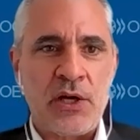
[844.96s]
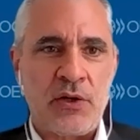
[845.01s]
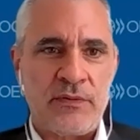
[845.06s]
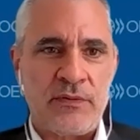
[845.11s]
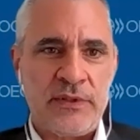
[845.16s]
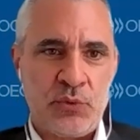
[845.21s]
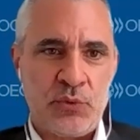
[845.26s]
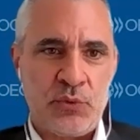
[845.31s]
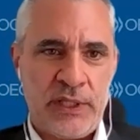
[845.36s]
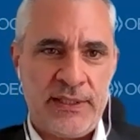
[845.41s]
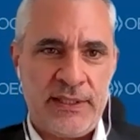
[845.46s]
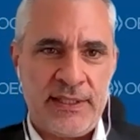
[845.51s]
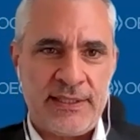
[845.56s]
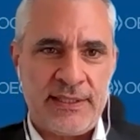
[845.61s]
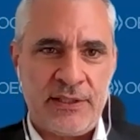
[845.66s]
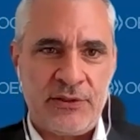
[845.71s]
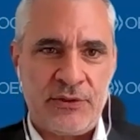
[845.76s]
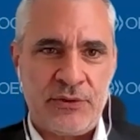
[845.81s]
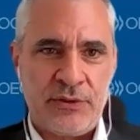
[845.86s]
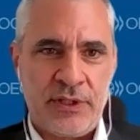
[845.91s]
of the 20th
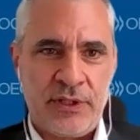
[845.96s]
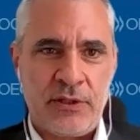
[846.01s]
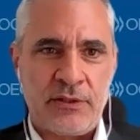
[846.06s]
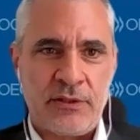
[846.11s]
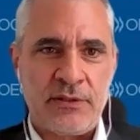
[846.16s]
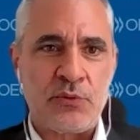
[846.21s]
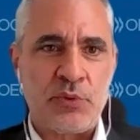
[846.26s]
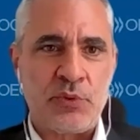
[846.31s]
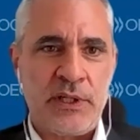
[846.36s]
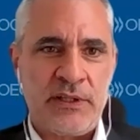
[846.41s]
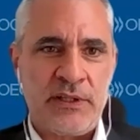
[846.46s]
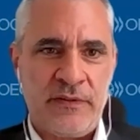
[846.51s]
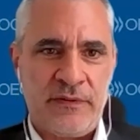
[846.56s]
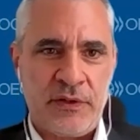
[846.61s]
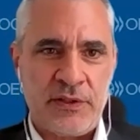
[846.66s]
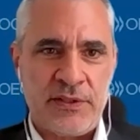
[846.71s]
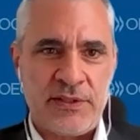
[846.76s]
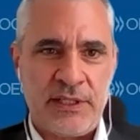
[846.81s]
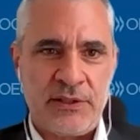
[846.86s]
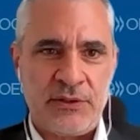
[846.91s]
century, not the
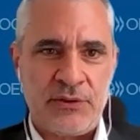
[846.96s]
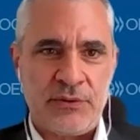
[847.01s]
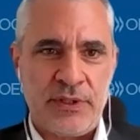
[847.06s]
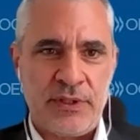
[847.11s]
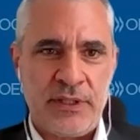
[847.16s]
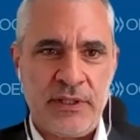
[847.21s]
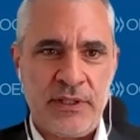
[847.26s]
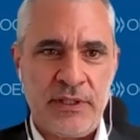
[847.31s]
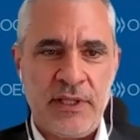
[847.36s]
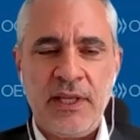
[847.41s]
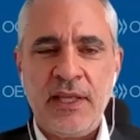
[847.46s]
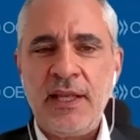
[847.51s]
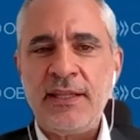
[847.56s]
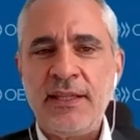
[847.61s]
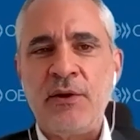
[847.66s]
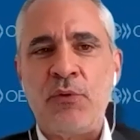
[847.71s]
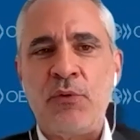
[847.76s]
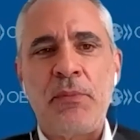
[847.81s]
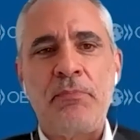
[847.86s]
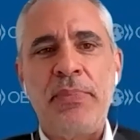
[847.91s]
21st century.
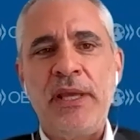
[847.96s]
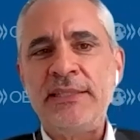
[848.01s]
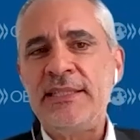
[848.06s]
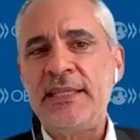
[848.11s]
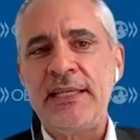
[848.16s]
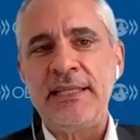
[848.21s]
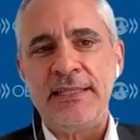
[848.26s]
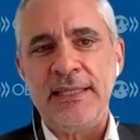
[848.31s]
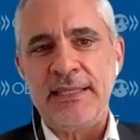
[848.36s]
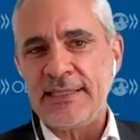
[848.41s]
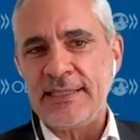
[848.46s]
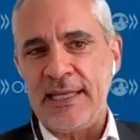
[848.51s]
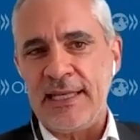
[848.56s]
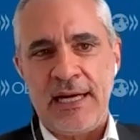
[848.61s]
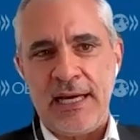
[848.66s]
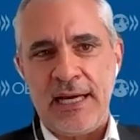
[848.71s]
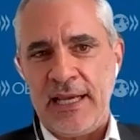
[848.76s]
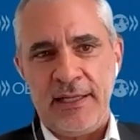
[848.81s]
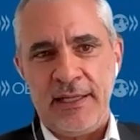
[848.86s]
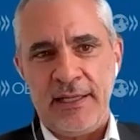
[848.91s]
They were basically
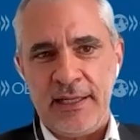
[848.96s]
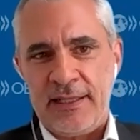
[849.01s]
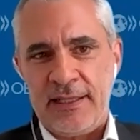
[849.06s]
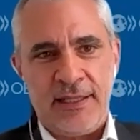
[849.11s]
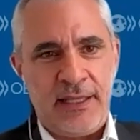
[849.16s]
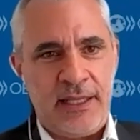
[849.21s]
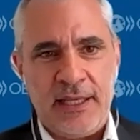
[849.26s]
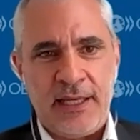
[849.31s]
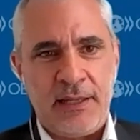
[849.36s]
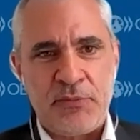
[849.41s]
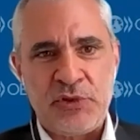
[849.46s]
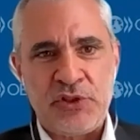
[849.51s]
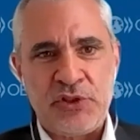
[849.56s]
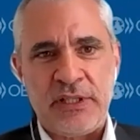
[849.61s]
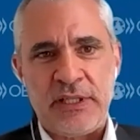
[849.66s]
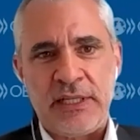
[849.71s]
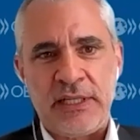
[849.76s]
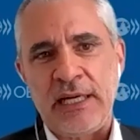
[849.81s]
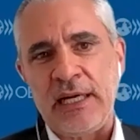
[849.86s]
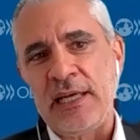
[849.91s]
designed, and here I'm
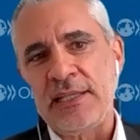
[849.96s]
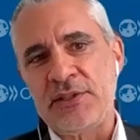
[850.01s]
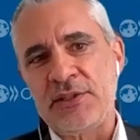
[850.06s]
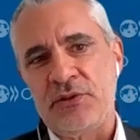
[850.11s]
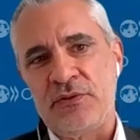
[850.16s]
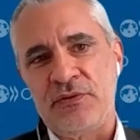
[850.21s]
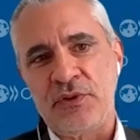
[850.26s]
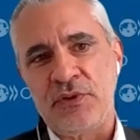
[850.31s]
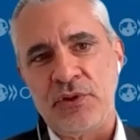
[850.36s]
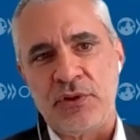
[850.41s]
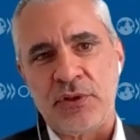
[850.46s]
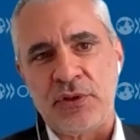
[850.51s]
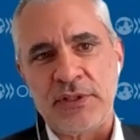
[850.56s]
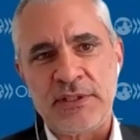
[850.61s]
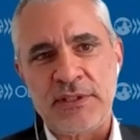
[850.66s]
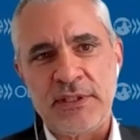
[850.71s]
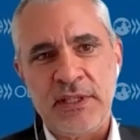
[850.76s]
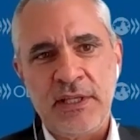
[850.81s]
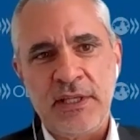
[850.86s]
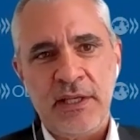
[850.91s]
generalizing, of
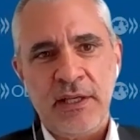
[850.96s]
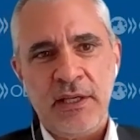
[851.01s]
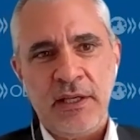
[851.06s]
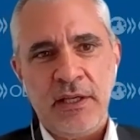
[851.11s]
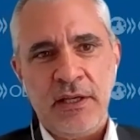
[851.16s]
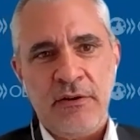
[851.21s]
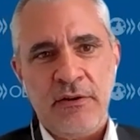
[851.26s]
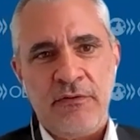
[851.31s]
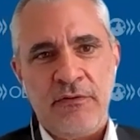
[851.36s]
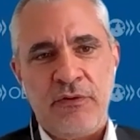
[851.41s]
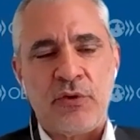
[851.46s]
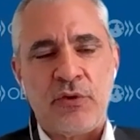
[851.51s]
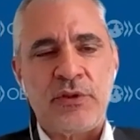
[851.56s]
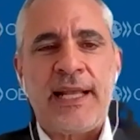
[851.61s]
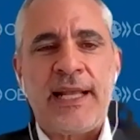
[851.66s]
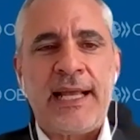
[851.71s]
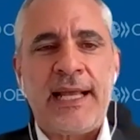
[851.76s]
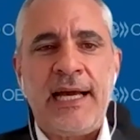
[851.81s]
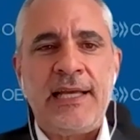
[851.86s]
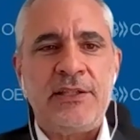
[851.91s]
course, for the
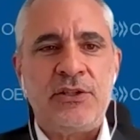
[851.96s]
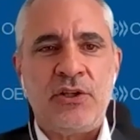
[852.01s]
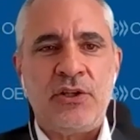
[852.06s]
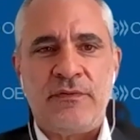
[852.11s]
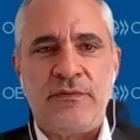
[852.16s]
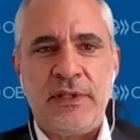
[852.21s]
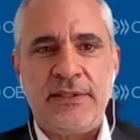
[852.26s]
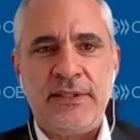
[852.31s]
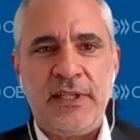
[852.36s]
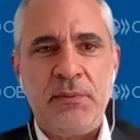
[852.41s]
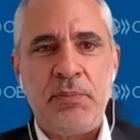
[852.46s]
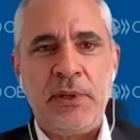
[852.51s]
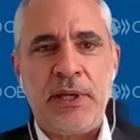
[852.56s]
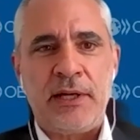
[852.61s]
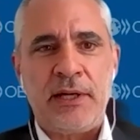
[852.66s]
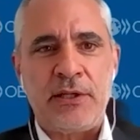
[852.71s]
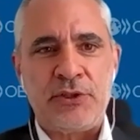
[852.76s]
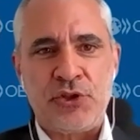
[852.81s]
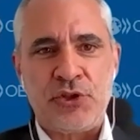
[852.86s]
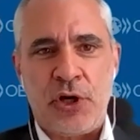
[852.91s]
kind of a
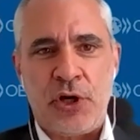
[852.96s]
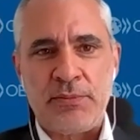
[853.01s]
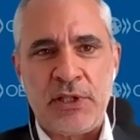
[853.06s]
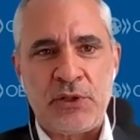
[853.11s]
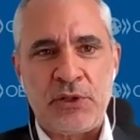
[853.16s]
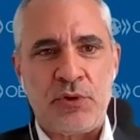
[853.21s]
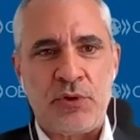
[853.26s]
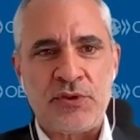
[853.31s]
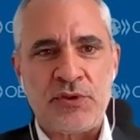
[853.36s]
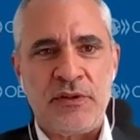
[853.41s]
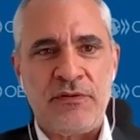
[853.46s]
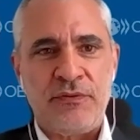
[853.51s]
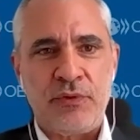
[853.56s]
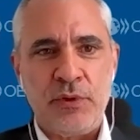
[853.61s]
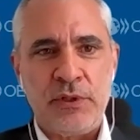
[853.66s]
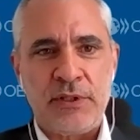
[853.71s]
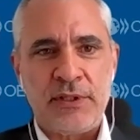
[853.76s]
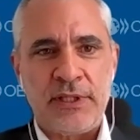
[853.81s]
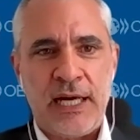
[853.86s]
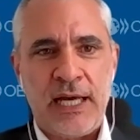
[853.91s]
typical job that was a
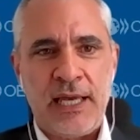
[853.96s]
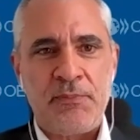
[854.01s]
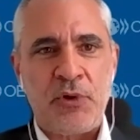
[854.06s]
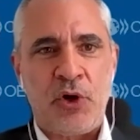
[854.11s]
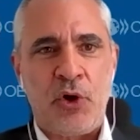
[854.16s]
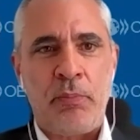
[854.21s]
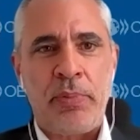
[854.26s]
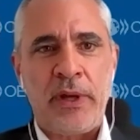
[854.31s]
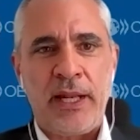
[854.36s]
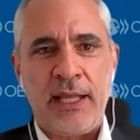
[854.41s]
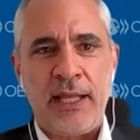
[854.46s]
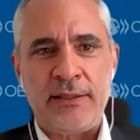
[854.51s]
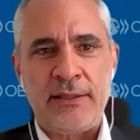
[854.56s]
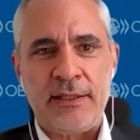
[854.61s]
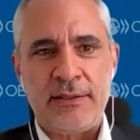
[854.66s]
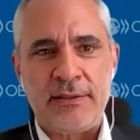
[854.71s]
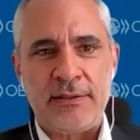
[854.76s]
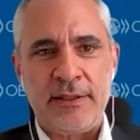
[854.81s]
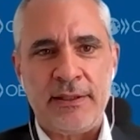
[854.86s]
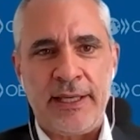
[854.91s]
full-time,
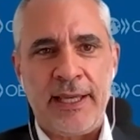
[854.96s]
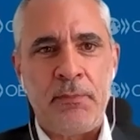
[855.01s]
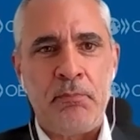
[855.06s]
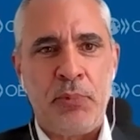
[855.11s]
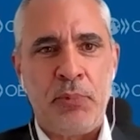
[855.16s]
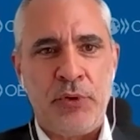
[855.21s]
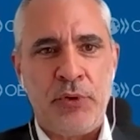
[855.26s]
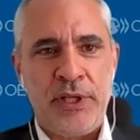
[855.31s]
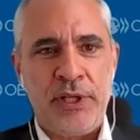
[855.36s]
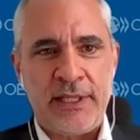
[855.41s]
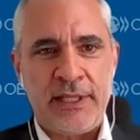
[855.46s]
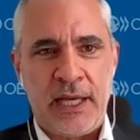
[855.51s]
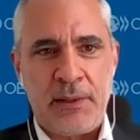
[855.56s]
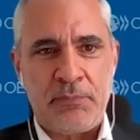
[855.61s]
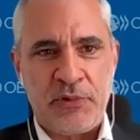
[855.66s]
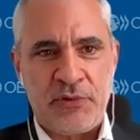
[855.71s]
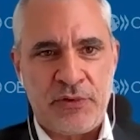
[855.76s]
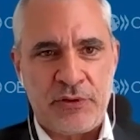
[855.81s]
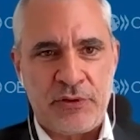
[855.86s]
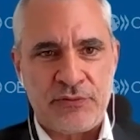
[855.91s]
open-ended employee type
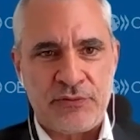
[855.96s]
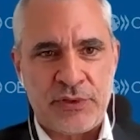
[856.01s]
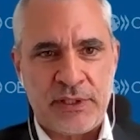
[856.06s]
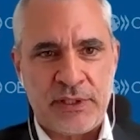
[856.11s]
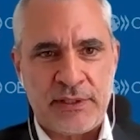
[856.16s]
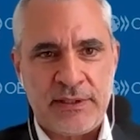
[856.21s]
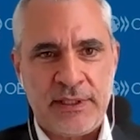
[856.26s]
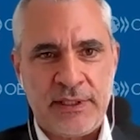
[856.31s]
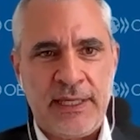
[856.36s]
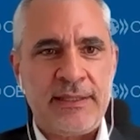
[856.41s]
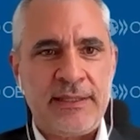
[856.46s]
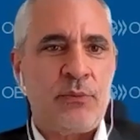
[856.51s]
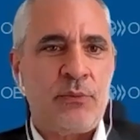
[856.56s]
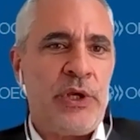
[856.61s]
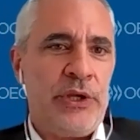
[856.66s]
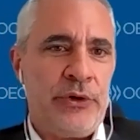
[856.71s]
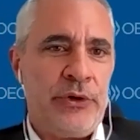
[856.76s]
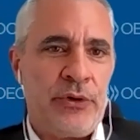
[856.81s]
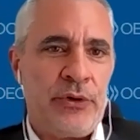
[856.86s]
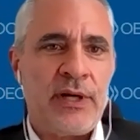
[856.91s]
of contract. And
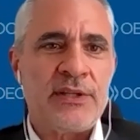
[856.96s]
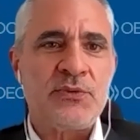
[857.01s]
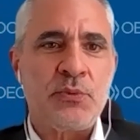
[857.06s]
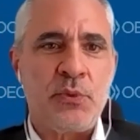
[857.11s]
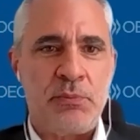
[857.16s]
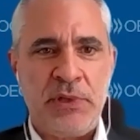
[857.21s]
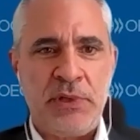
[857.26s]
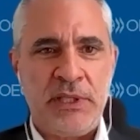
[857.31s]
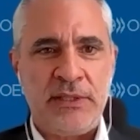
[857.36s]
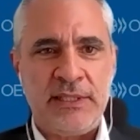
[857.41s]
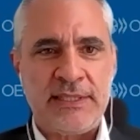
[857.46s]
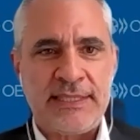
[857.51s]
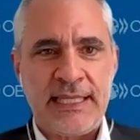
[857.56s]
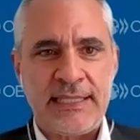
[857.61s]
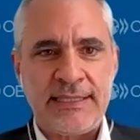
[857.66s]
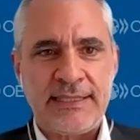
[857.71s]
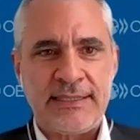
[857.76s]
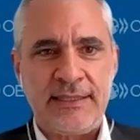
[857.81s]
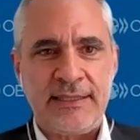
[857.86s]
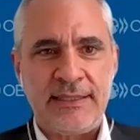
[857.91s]
we know, as we've been
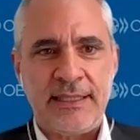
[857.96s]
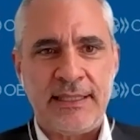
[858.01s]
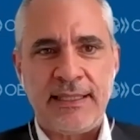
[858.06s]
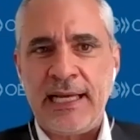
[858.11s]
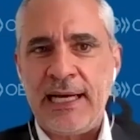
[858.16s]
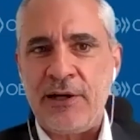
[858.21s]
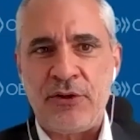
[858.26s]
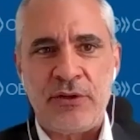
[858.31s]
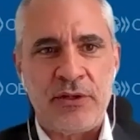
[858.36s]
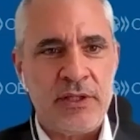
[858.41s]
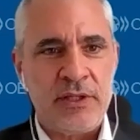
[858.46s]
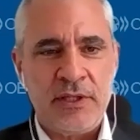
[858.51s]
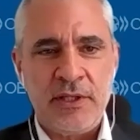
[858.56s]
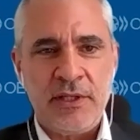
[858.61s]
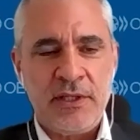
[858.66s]
discussing, that now